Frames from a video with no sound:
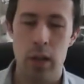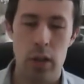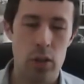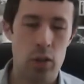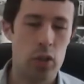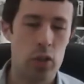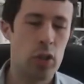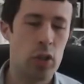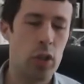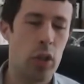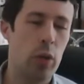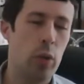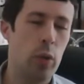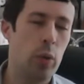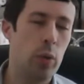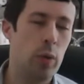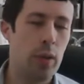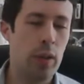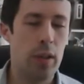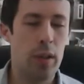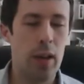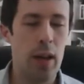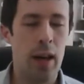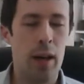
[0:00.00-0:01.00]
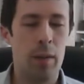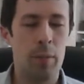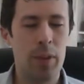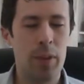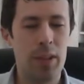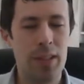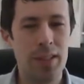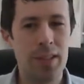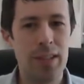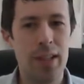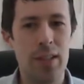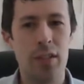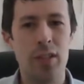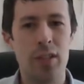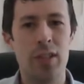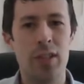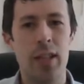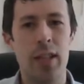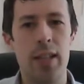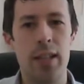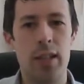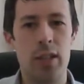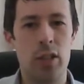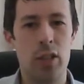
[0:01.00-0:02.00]
So I'm going to set the
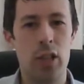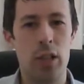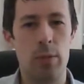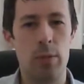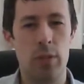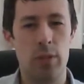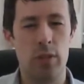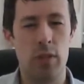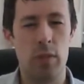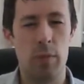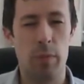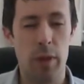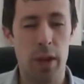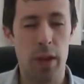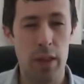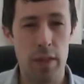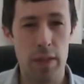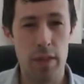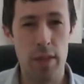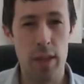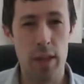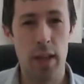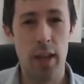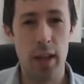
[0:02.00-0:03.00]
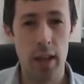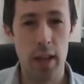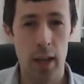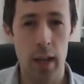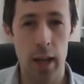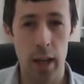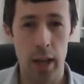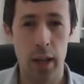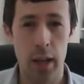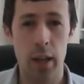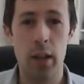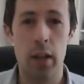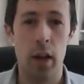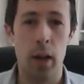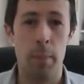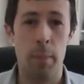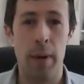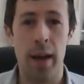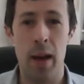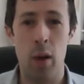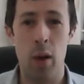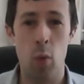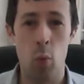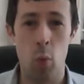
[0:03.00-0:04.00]
scene in terms of some of my thinking
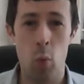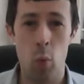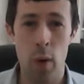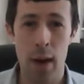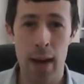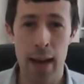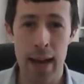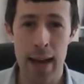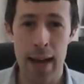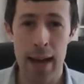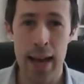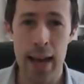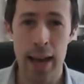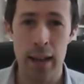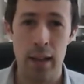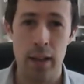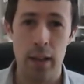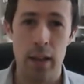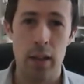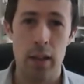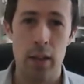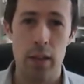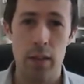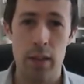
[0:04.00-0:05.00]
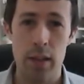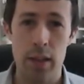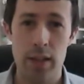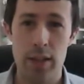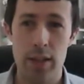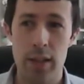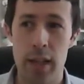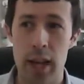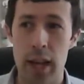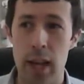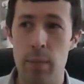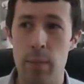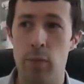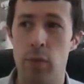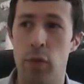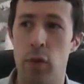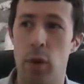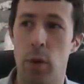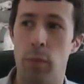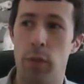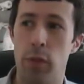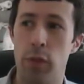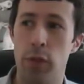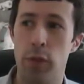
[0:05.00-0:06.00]
about where this came
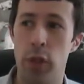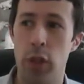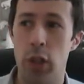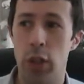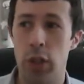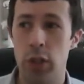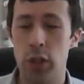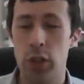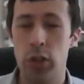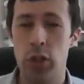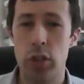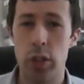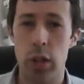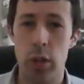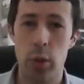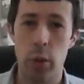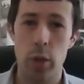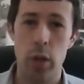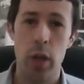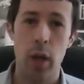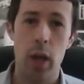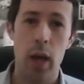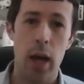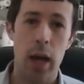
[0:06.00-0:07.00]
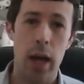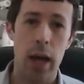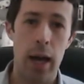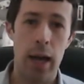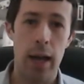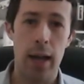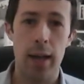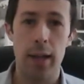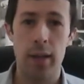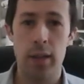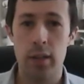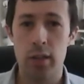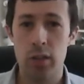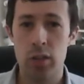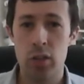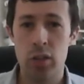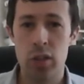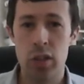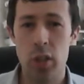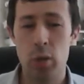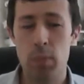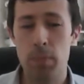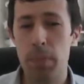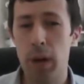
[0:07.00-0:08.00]
from first. So
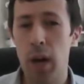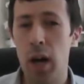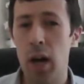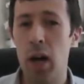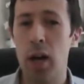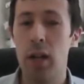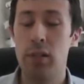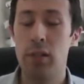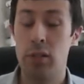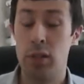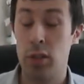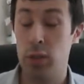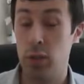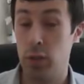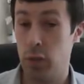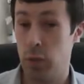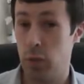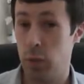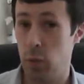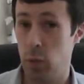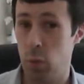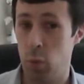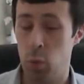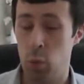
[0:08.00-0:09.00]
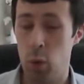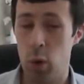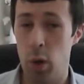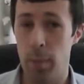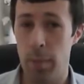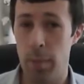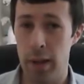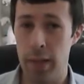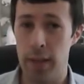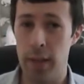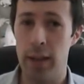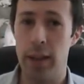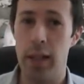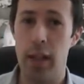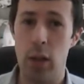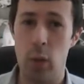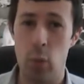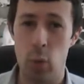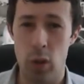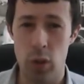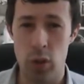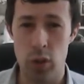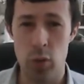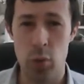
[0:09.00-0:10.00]
part of what my
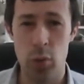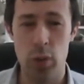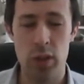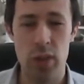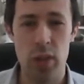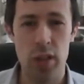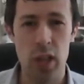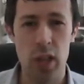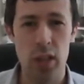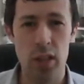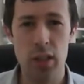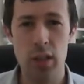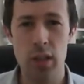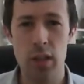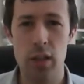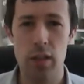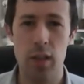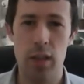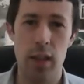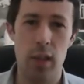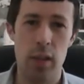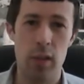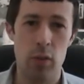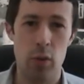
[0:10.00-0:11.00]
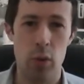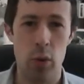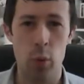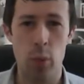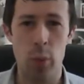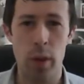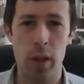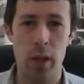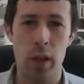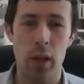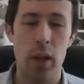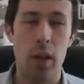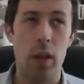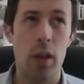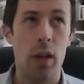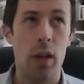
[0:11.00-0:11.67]
thinking was starting to think through, well,